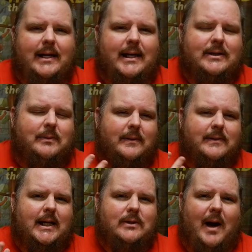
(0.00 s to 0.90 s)
it's one of
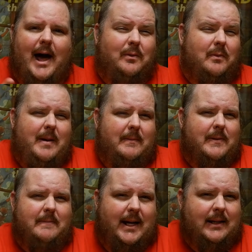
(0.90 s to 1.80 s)
those things where I don't remember
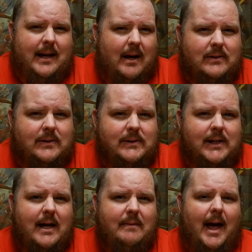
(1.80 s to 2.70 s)
the main character's
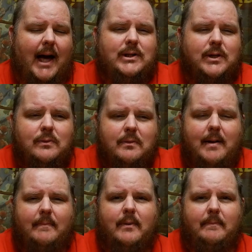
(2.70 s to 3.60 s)
name. I do
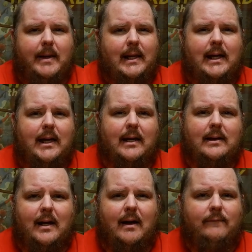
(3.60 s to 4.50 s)
remember Billy
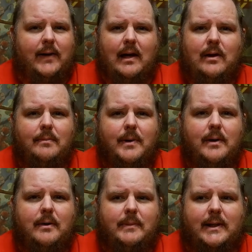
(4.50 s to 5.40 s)
and Dove
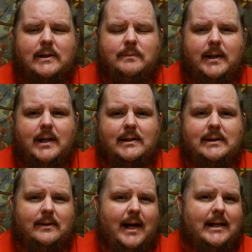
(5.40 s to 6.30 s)
Yellowbird, but that's because
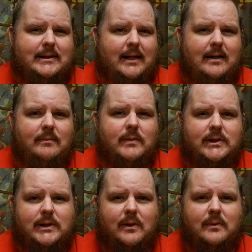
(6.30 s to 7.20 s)
their last name was
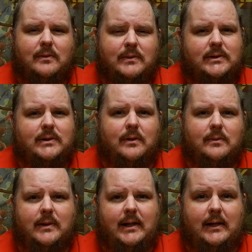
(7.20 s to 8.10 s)

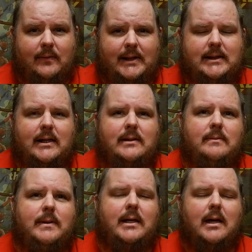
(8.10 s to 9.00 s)
so interesting
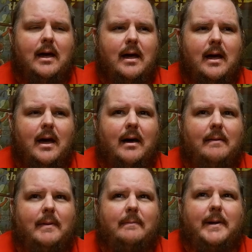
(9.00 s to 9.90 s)
to me.
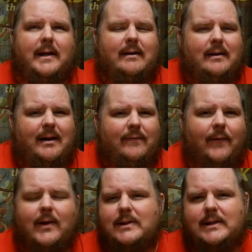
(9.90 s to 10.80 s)
But as
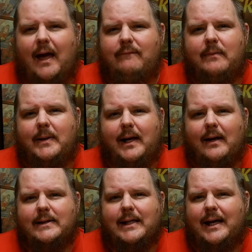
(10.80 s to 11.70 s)
far as everybody
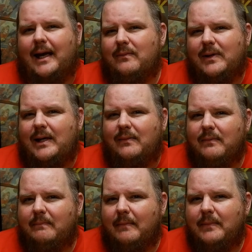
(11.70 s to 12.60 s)
else, I can't really
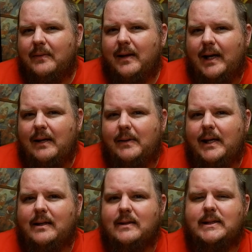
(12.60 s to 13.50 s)
remember
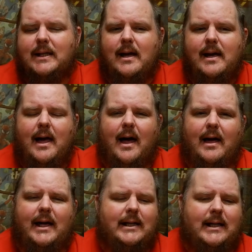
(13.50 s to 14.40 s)
anybody else.
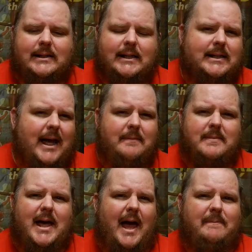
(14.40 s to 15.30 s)
It's the same
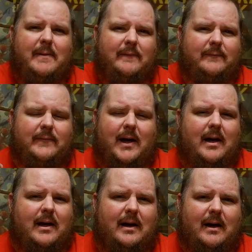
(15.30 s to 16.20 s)
type of
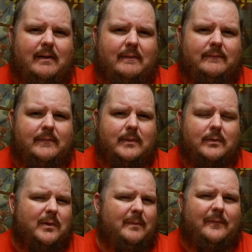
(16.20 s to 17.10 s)

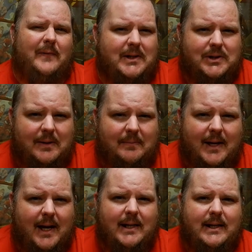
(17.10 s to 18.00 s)
group friendship
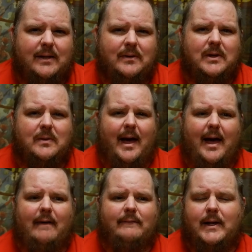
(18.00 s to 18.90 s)
kind of deal. You
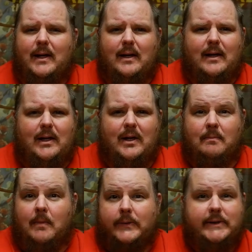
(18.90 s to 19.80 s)
have,
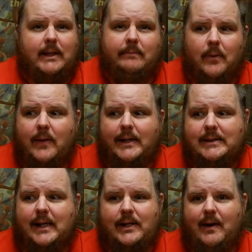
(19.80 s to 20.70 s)
mostly boys,
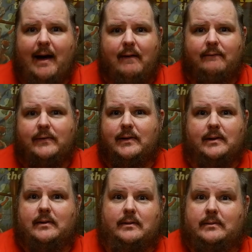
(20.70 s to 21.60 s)
and then you have
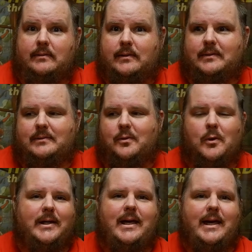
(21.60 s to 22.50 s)
the
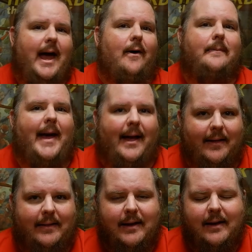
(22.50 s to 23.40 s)
quirky gal
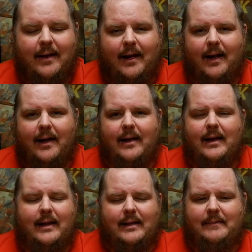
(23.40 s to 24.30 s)
pal.
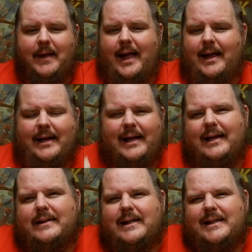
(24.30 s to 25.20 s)
And
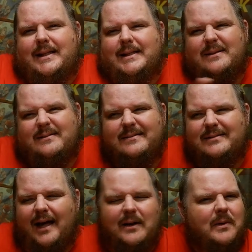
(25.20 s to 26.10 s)
it's just,
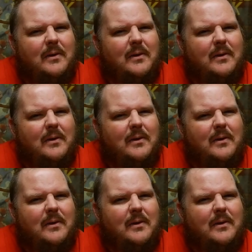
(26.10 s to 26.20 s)
I don't